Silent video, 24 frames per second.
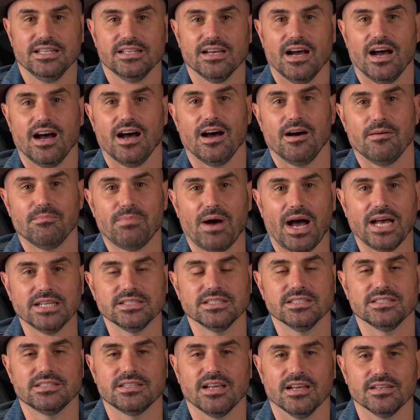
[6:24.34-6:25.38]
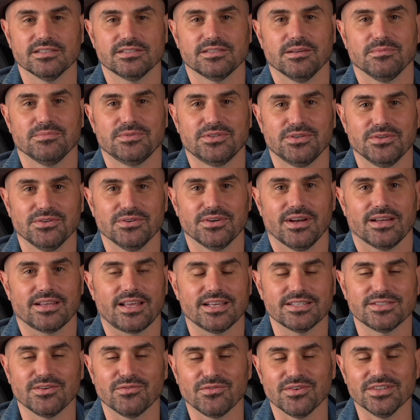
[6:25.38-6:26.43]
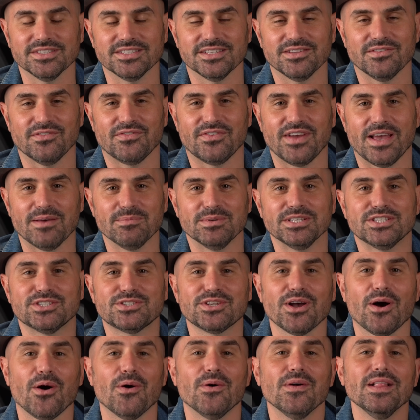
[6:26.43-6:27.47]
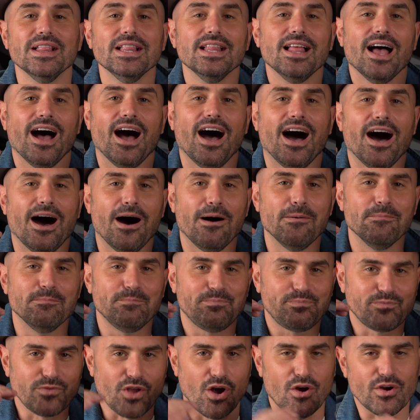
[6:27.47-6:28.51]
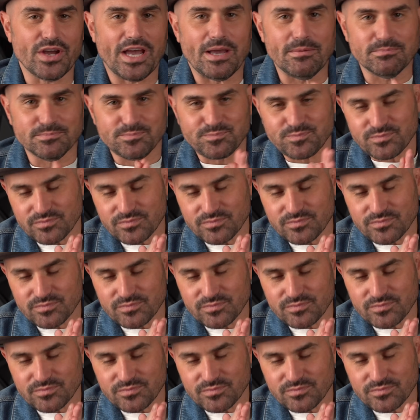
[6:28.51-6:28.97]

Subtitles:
buys and sells some too. I guess it runs in the family. So, okay,